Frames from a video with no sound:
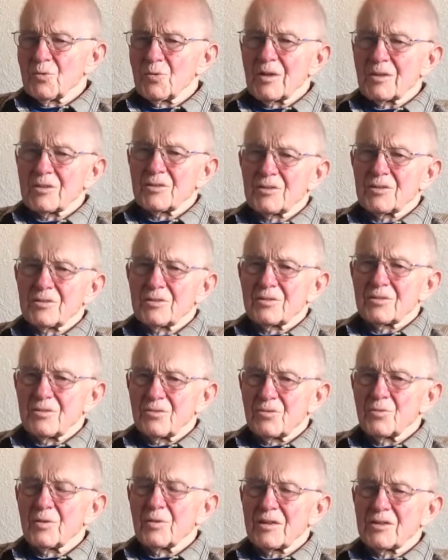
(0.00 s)
nice
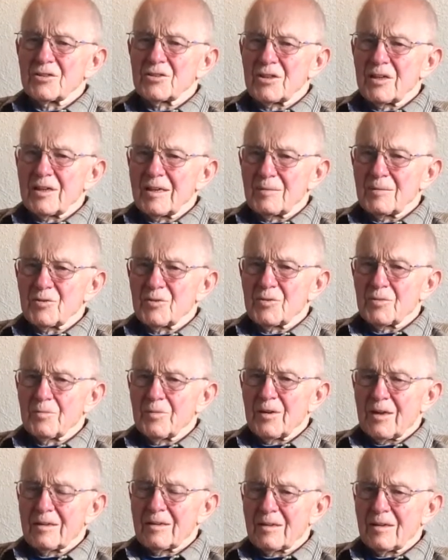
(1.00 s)
lamps from
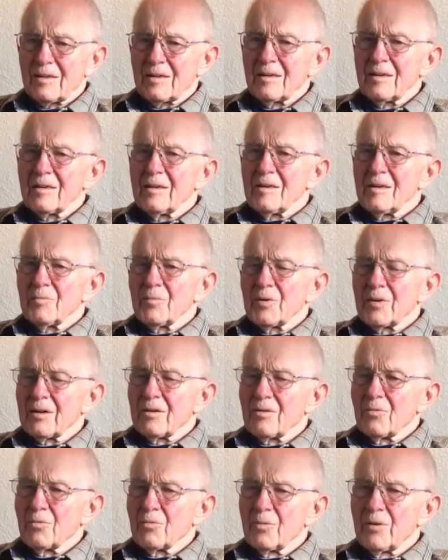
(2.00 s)
that day, but a
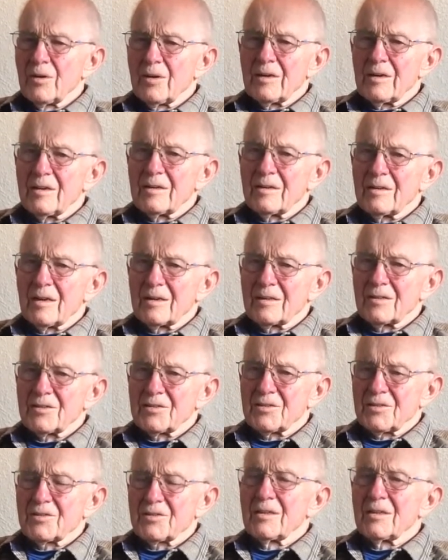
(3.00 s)
really
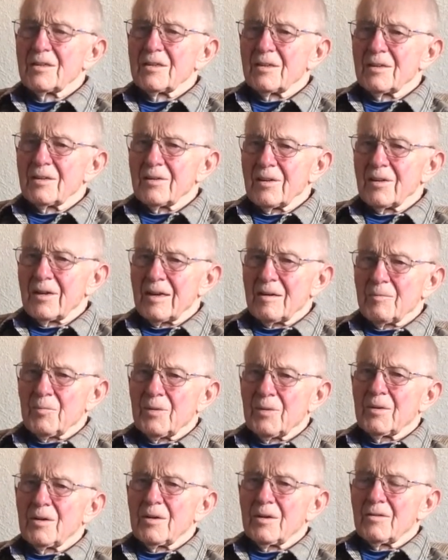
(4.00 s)
nice lamp
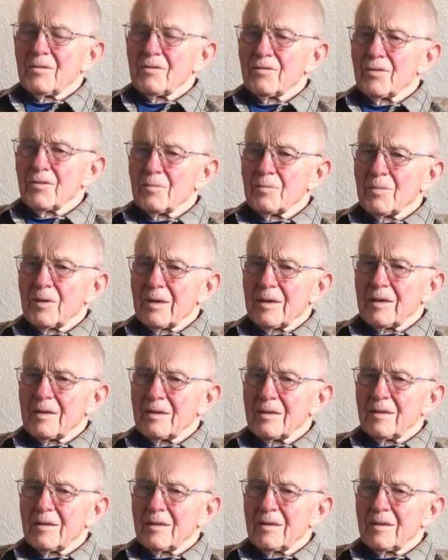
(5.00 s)
from my